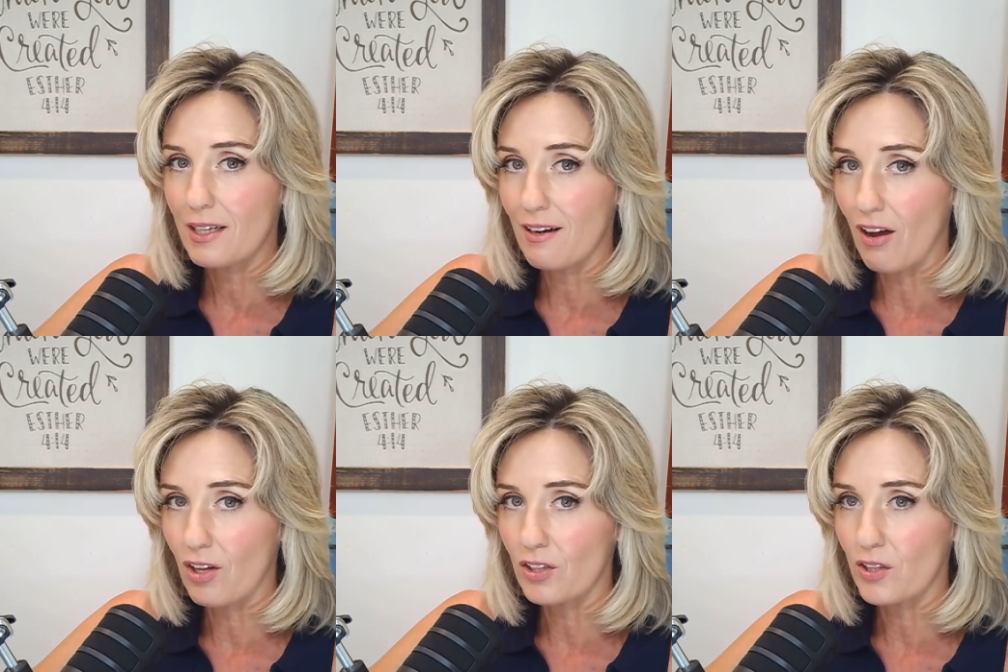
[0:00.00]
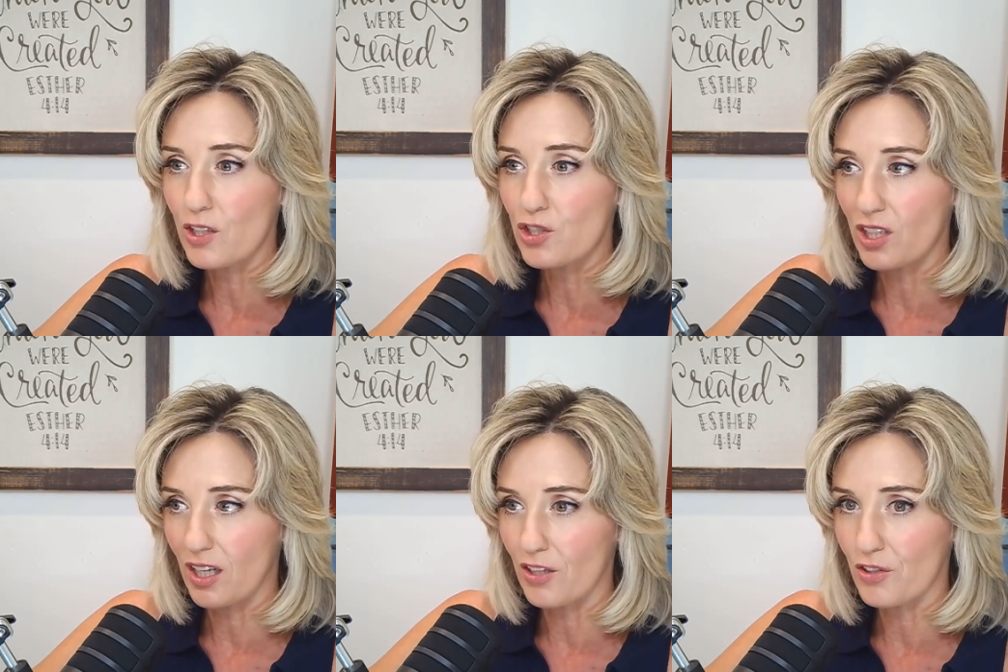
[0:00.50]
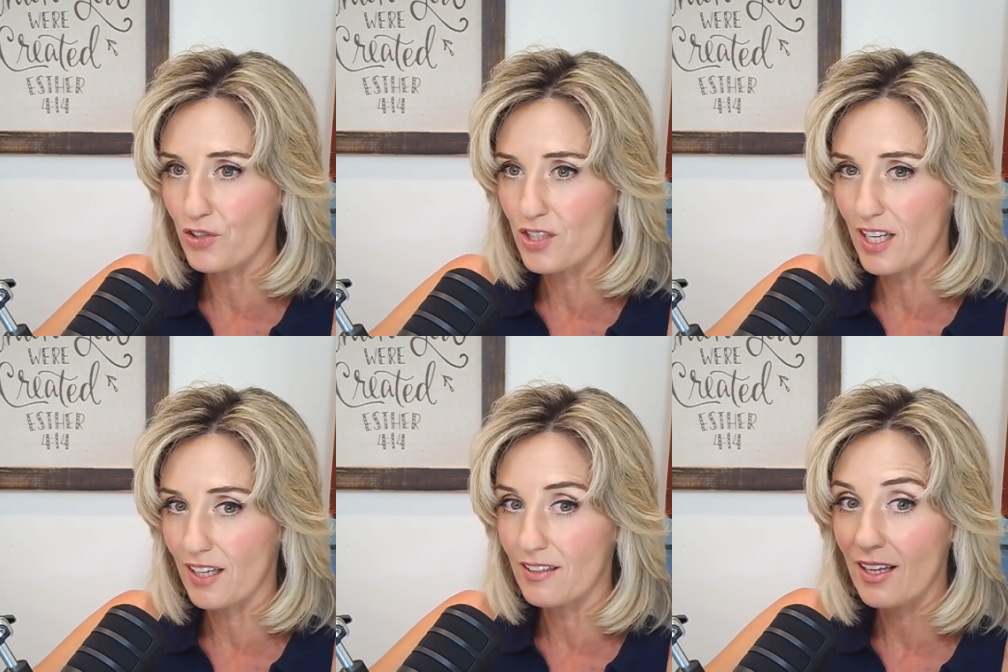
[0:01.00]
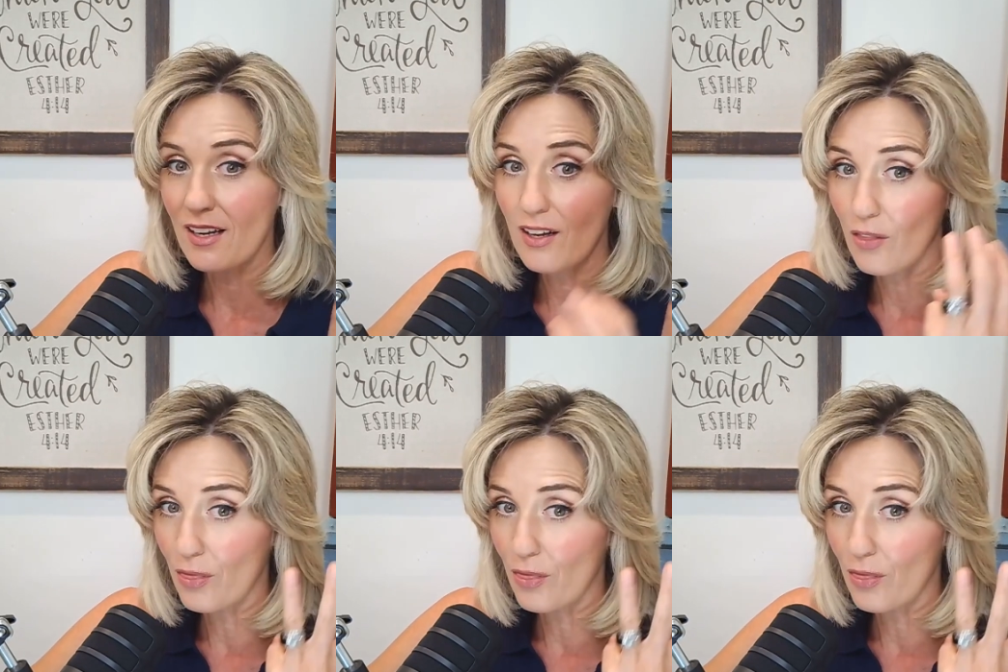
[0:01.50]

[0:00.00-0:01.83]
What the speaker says: knowledge, and understanding.